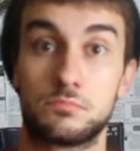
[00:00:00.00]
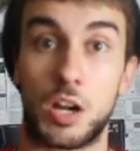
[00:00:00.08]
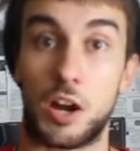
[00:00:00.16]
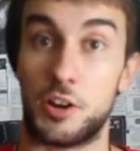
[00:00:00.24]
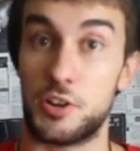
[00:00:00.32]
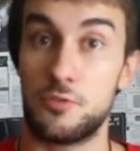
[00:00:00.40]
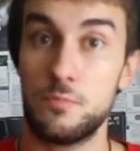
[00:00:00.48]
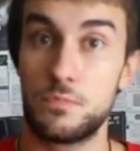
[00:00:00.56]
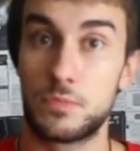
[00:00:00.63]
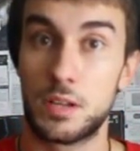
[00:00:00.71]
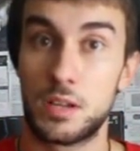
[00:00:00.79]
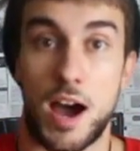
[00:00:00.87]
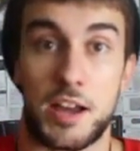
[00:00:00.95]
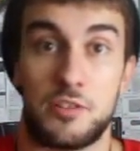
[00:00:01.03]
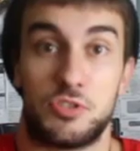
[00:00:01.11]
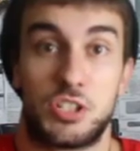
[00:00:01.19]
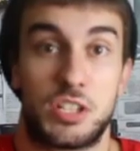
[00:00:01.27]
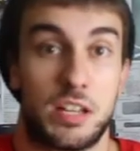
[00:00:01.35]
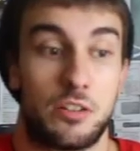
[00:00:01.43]
are you? Are you
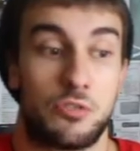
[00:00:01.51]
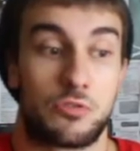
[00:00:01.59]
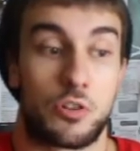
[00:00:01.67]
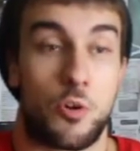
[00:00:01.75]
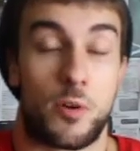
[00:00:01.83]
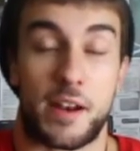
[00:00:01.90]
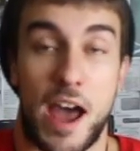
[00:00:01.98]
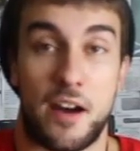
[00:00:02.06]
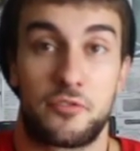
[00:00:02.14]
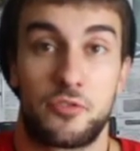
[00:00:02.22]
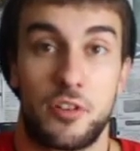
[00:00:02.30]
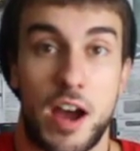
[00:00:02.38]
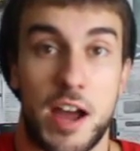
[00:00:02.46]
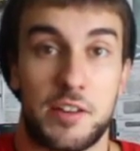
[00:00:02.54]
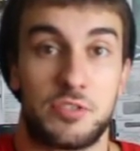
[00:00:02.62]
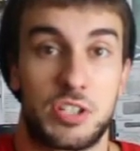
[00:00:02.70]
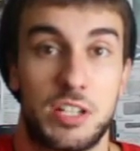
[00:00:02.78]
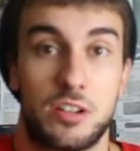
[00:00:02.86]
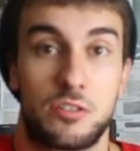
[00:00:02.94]
still going after it? Are you
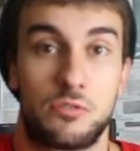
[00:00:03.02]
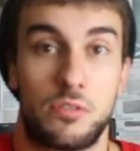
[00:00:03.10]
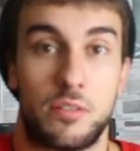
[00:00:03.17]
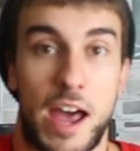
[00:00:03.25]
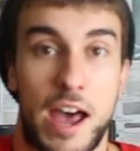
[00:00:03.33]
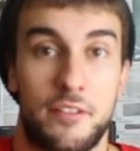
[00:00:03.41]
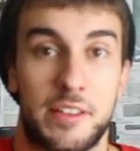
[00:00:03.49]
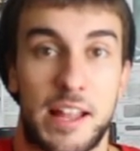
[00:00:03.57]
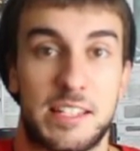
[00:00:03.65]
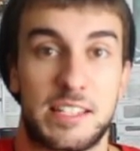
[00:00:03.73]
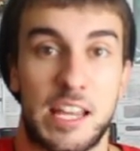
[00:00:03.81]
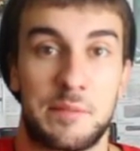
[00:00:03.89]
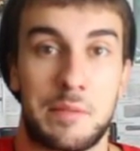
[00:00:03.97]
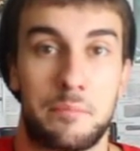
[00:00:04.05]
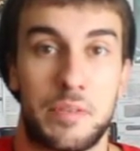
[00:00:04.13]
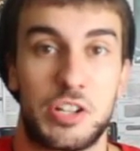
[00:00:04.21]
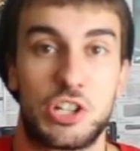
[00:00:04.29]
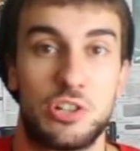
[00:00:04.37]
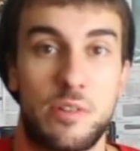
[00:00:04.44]
still having that same
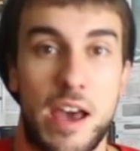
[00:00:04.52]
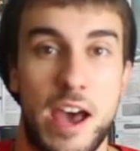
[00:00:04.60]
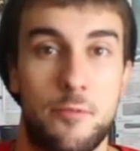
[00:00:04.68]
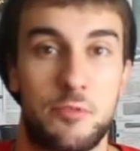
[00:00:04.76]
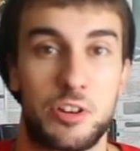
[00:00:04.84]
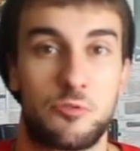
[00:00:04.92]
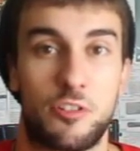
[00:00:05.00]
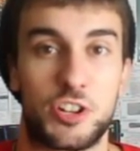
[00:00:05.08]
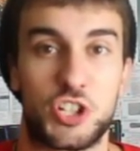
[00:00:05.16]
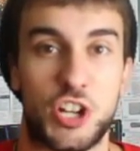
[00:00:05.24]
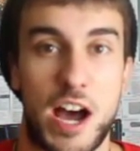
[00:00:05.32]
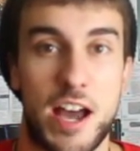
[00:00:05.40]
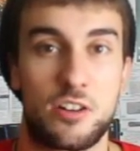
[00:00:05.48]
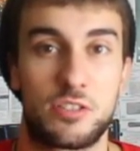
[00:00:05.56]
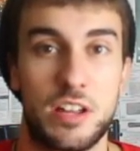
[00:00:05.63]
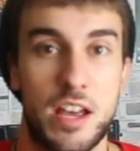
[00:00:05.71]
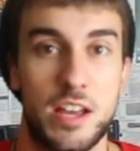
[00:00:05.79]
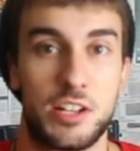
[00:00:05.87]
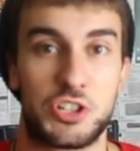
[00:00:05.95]
ambition you had when you were a child
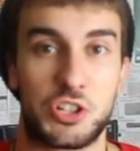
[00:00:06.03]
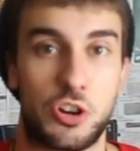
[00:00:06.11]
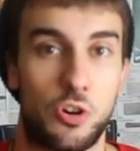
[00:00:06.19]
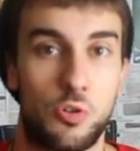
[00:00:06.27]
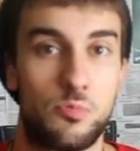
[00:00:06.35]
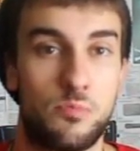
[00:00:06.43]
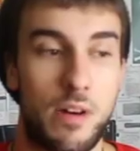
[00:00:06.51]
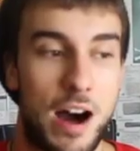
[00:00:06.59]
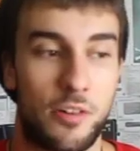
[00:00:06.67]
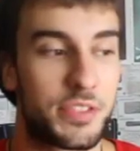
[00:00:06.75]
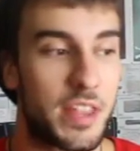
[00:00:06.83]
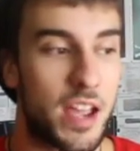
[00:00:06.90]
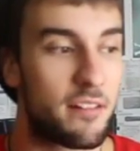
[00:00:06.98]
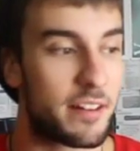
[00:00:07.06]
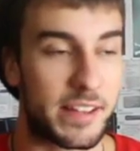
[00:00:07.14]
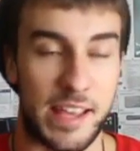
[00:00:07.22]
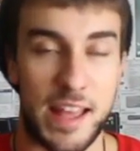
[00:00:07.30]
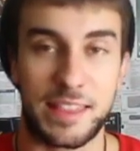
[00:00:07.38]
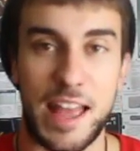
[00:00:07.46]
to go out there
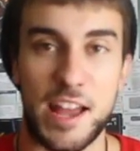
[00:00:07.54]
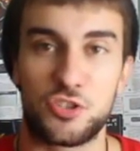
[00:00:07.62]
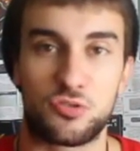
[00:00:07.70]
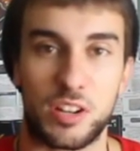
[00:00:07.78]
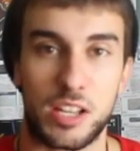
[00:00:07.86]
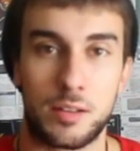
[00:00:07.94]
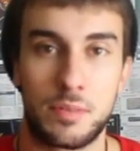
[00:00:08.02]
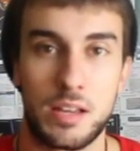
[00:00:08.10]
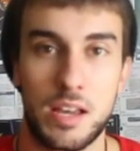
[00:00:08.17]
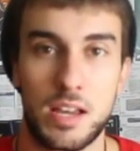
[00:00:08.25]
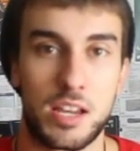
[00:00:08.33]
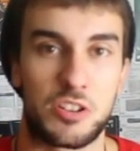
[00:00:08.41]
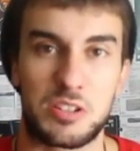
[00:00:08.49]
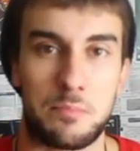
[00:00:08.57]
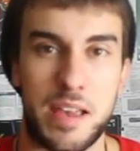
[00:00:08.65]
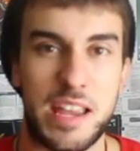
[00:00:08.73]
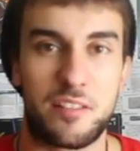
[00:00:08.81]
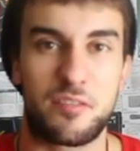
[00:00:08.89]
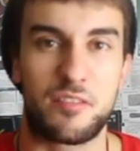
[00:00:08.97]
and get that dream, you know, to
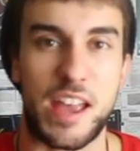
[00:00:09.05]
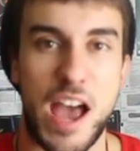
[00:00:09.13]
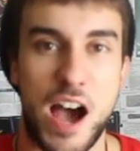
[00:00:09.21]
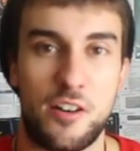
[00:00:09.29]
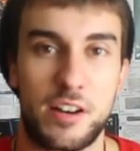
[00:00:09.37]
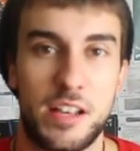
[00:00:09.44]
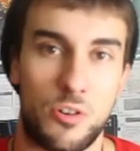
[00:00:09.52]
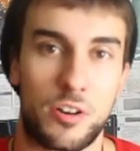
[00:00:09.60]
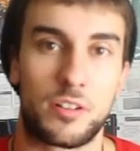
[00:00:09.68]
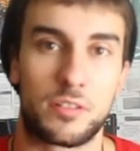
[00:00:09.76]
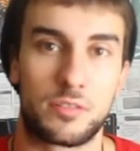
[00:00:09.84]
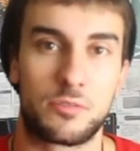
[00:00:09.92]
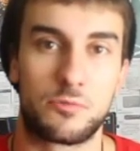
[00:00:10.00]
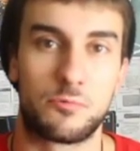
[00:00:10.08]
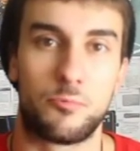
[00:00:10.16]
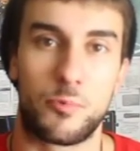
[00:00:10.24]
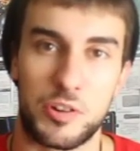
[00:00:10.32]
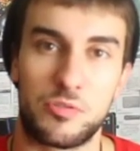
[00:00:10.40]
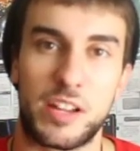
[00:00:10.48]
make it a reality? Or
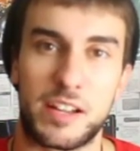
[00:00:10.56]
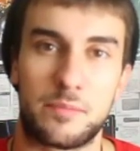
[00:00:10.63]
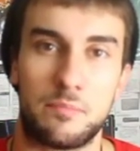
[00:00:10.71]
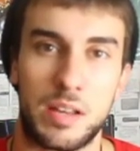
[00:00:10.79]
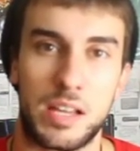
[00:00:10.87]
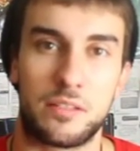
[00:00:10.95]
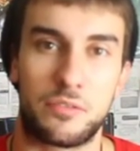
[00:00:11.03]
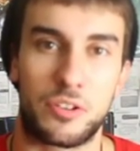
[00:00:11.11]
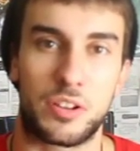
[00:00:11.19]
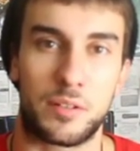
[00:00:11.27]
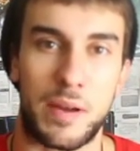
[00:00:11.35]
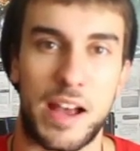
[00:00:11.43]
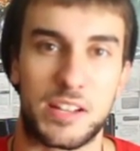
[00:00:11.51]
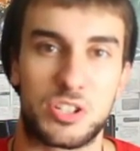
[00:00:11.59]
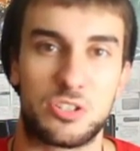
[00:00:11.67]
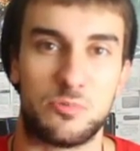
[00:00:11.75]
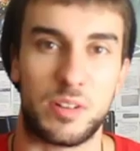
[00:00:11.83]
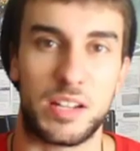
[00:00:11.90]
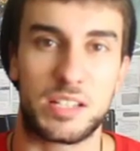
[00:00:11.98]
were you like me for the past
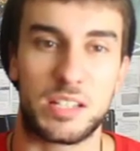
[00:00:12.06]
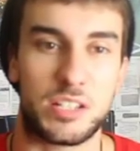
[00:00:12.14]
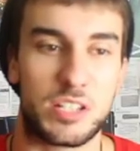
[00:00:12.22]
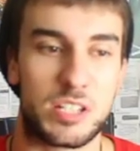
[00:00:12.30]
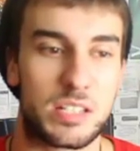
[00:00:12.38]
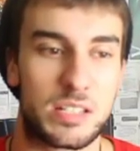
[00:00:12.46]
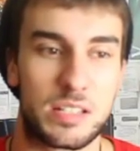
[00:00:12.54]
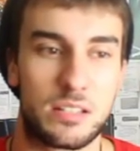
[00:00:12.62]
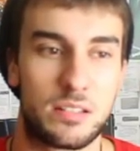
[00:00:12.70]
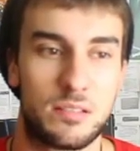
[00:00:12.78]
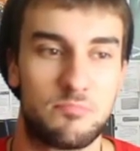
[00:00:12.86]
two weeks and just